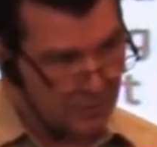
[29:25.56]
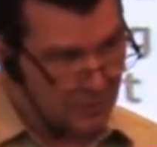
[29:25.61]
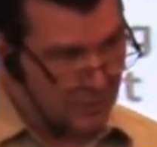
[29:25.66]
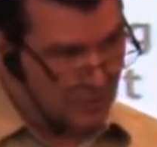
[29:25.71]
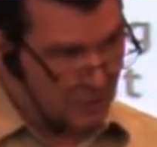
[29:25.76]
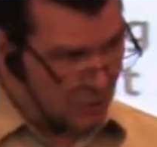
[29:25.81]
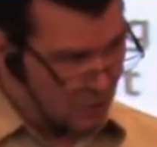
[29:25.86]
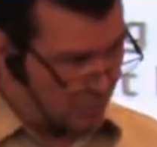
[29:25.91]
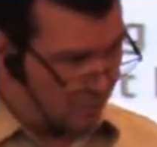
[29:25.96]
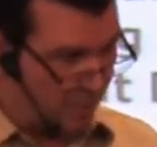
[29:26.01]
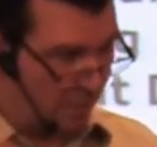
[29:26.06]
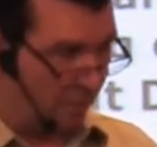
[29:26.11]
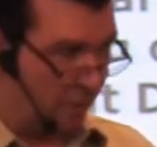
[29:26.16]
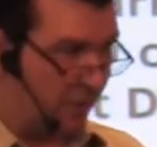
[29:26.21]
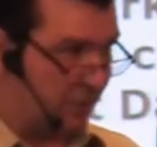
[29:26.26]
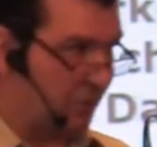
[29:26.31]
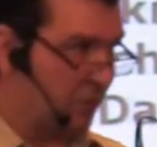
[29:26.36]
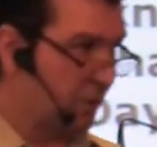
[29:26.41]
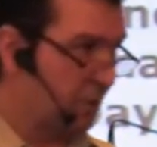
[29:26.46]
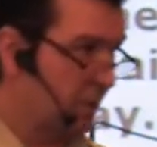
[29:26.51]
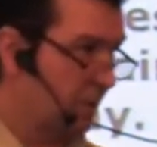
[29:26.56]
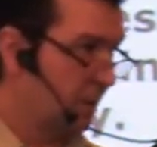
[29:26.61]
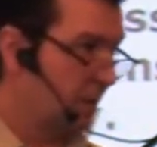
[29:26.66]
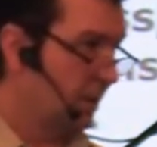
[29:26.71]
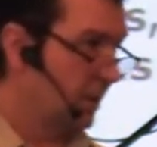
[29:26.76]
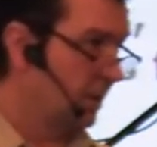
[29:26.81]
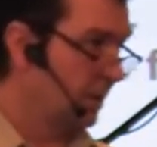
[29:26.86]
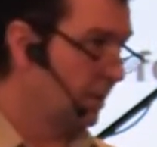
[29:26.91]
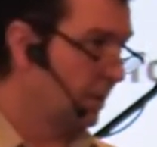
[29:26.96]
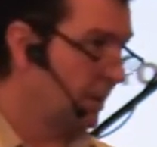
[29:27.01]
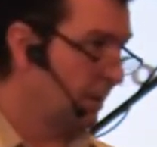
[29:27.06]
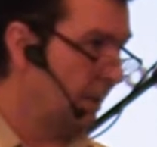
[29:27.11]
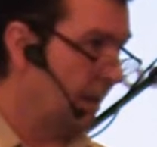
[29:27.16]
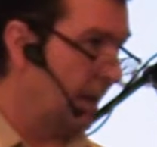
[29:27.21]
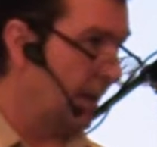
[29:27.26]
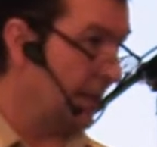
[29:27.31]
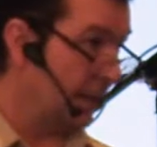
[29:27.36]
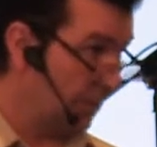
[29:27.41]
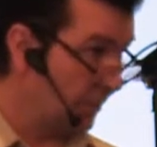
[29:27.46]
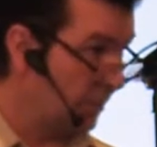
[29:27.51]
these spirits
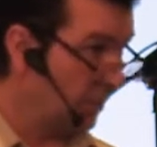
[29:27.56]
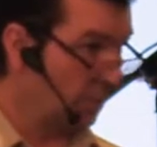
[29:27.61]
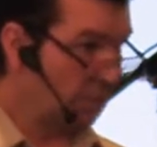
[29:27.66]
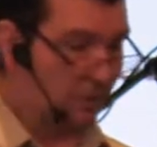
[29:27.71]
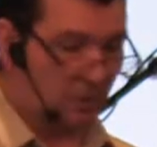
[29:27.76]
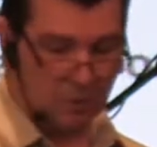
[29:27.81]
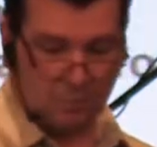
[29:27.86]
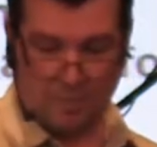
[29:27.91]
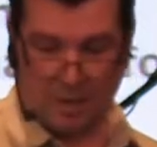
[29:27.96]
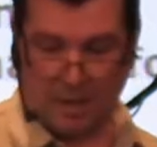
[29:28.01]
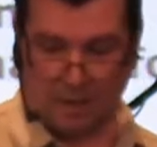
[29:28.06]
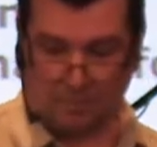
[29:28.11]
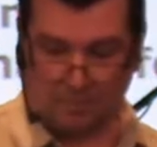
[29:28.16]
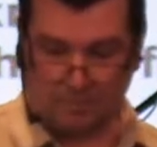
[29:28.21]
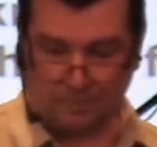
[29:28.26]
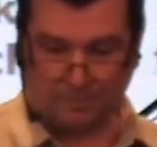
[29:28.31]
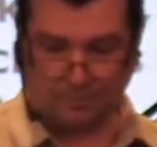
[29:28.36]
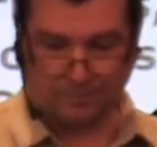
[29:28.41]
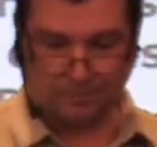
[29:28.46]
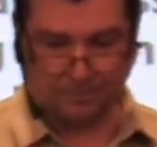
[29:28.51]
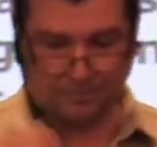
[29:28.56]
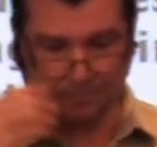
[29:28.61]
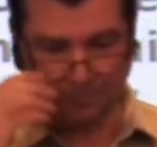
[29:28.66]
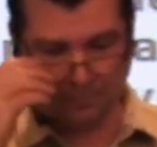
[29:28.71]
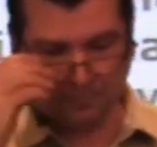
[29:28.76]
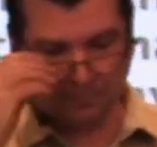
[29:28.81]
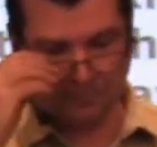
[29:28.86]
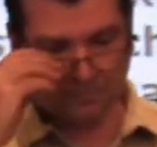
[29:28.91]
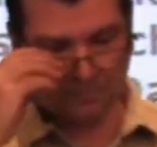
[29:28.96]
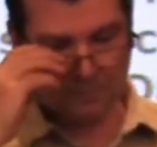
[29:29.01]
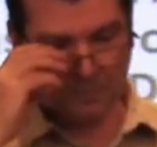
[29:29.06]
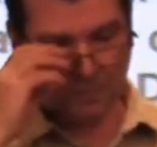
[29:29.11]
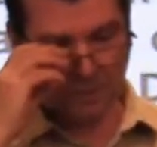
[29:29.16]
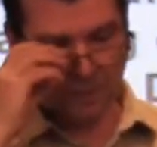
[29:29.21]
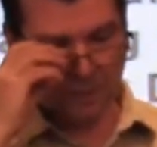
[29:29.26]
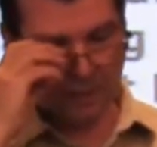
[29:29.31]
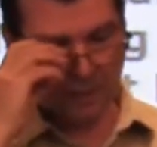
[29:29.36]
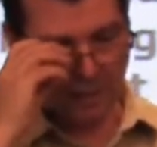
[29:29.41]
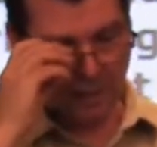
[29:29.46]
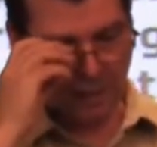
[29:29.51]
entered this man.
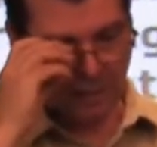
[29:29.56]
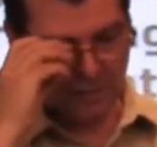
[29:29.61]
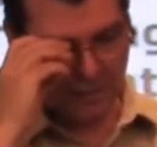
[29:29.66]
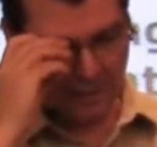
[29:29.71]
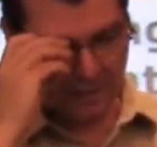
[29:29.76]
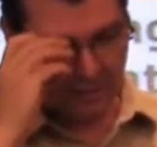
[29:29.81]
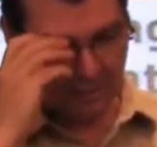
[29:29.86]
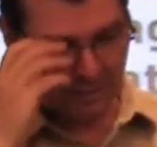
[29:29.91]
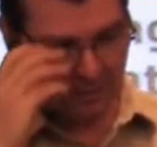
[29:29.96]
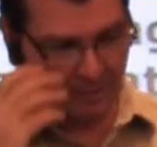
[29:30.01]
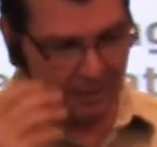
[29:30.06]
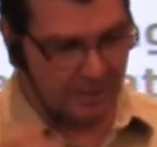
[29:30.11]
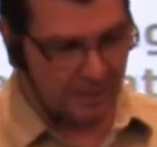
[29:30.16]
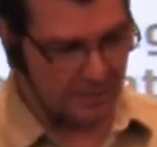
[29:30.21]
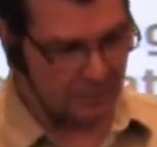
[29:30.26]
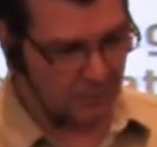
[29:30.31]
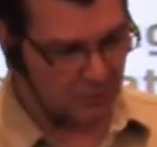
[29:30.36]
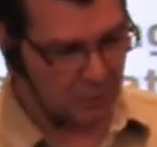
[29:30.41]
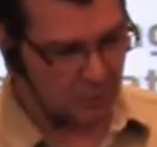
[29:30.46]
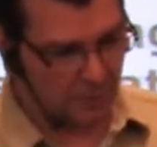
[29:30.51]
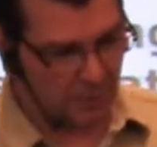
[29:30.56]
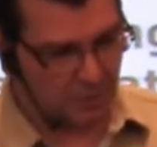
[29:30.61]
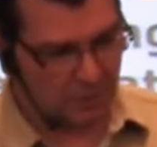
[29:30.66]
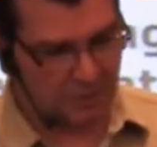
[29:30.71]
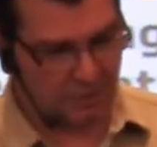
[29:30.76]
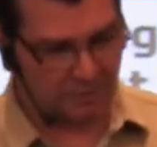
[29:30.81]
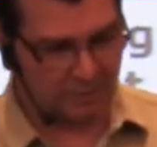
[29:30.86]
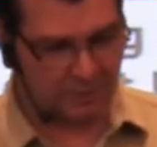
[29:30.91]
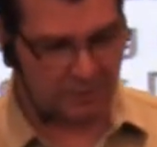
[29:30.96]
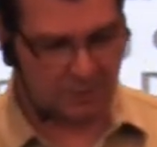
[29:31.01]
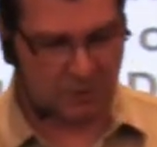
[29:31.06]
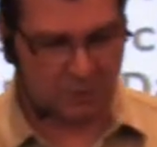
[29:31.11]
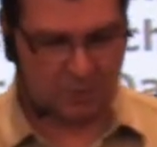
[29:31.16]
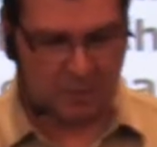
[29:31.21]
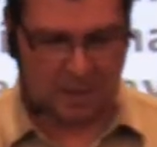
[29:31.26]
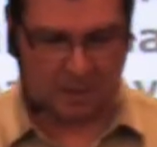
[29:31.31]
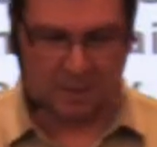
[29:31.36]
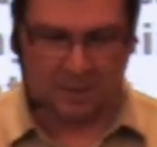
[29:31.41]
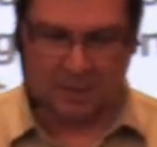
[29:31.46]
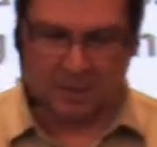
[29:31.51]
And the evil spirits living in this
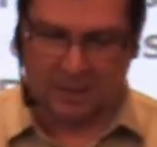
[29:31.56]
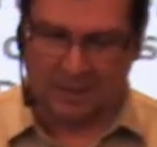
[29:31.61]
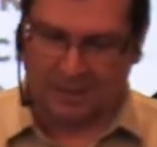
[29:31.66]
man